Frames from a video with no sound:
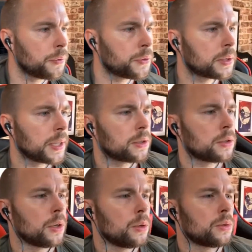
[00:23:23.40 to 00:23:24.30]
takes
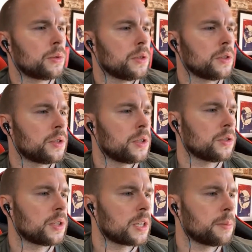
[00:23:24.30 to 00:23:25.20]
note that the decision
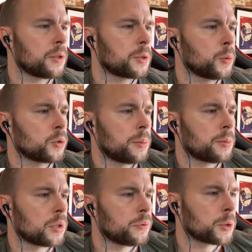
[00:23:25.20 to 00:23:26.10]
taken by the Sports
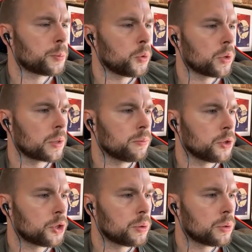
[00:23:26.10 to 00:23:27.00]
Arbitration for Sport can
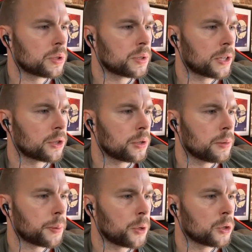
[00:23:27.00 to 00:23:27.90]
reduce the sanction
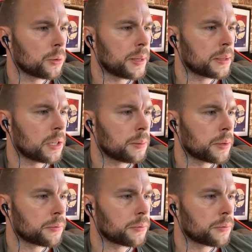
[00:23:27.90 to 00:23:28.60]
imposed on Man City by